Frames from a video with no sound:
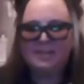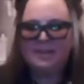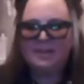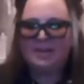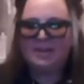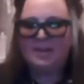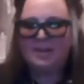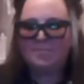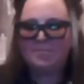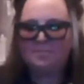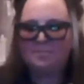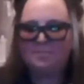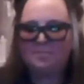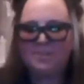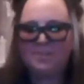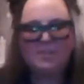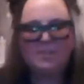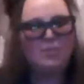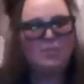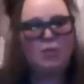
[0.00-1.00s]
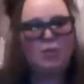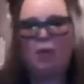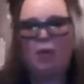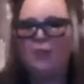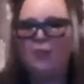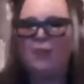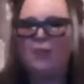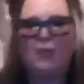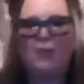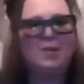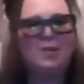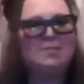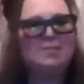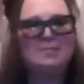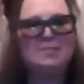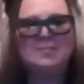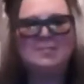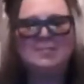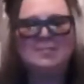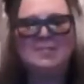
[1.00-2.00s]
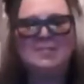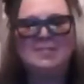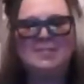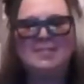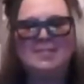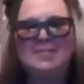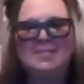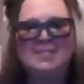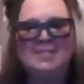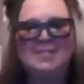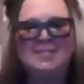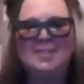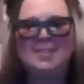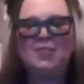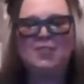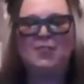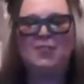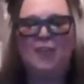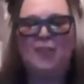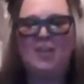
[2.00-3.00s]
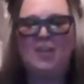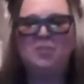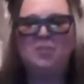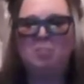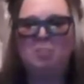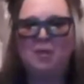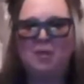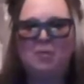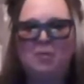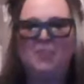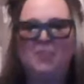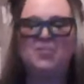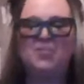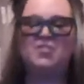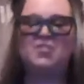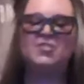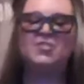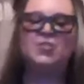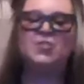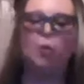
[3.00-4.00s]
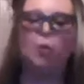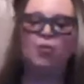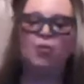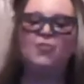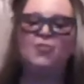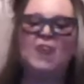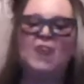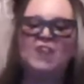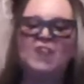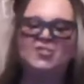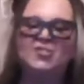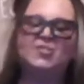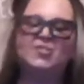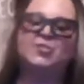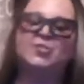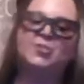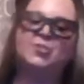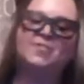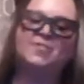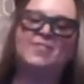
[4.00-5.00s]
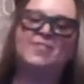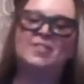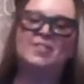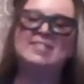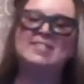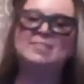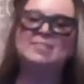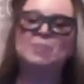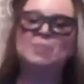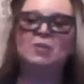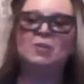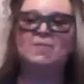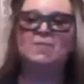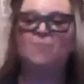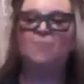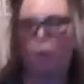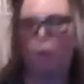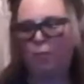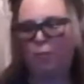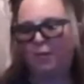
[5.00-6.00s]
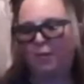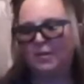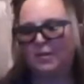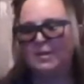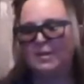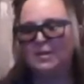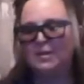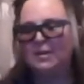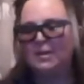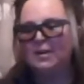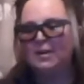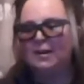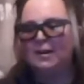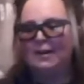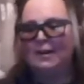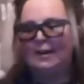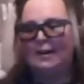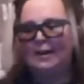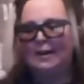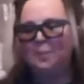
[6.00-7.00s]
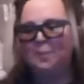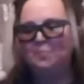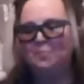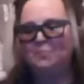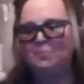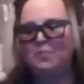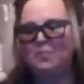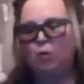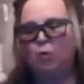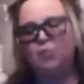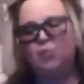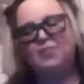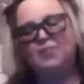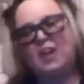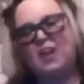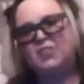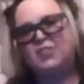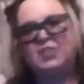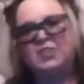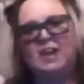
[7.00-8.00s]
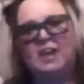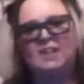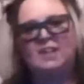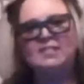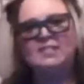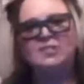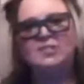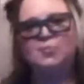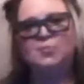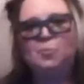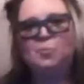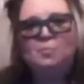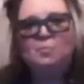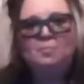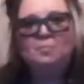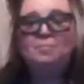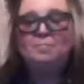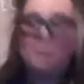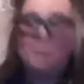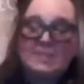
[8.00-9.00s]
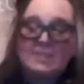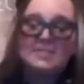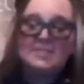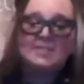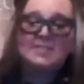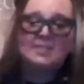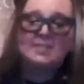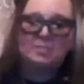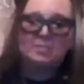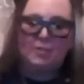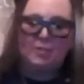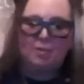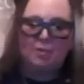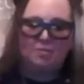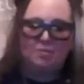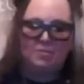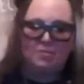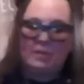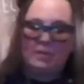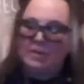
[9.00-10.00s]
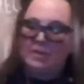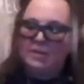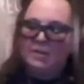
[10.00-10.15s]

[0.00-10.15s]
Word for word: um, you know, go for it. It's it's it's fun to play with. This is an old fashioned, so it's very spirit forward. Um, old fashioned cocktails were basically built